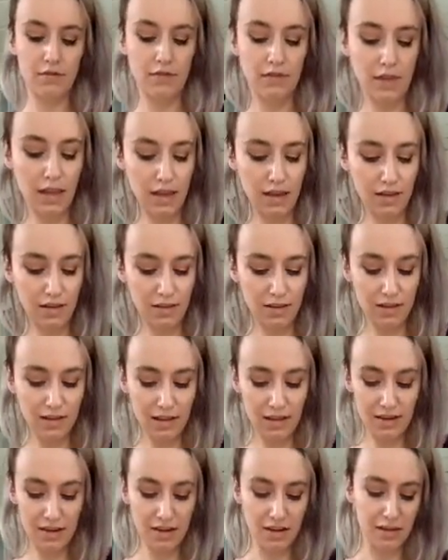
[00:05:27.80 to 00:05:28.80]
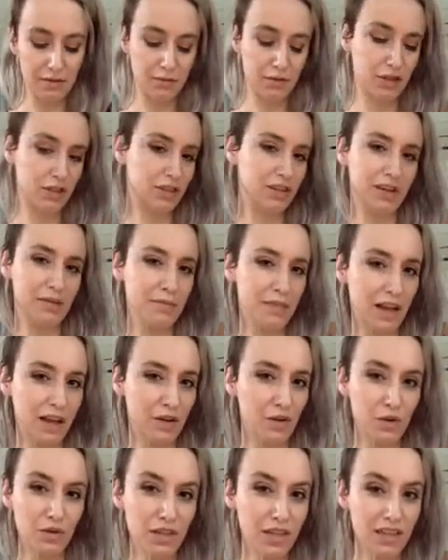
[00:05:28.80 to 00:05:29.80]
that on there. I'm sure I'm not
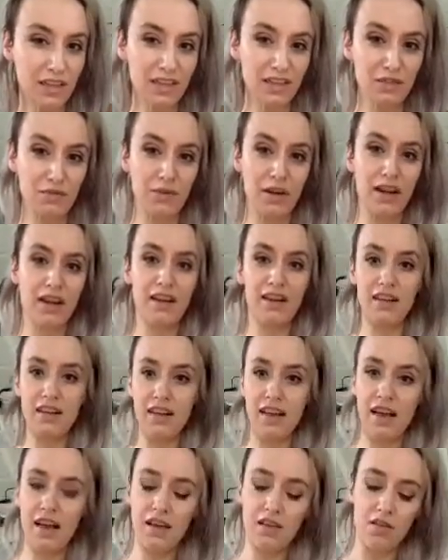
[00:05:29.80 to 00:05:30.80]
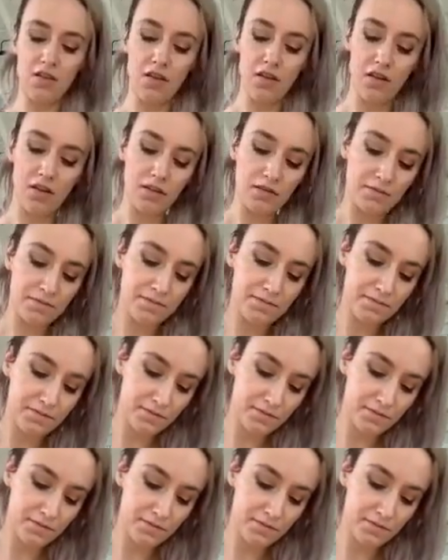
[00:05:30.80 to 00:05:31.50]
holding this right at all.